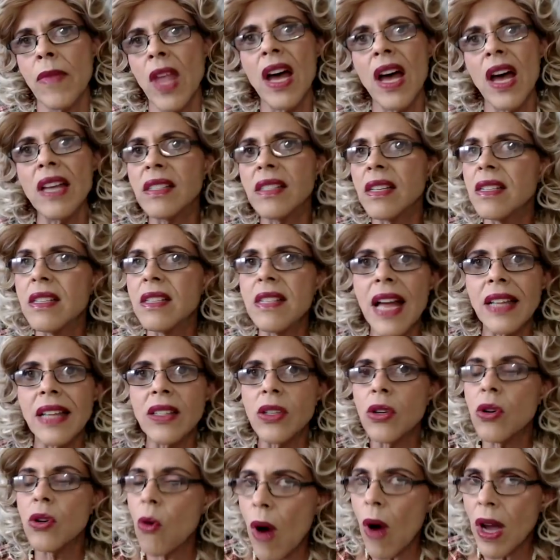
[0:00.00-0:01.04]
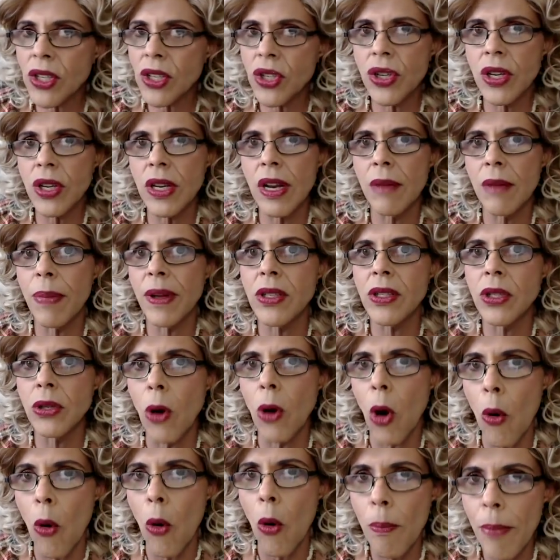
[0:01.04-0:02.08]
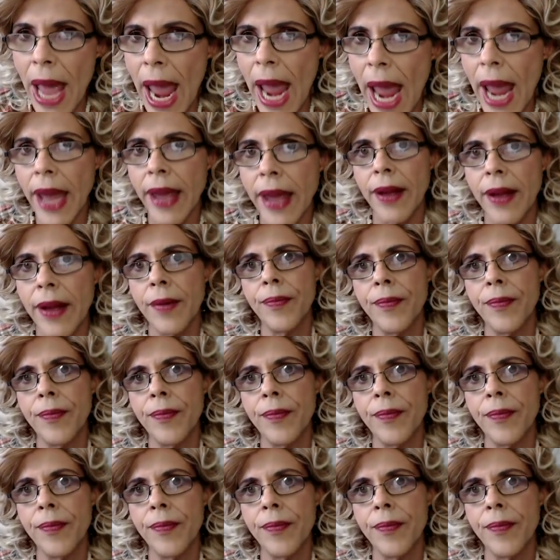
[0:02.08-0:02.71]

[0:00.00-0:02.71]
Us is not to question it, but to obey.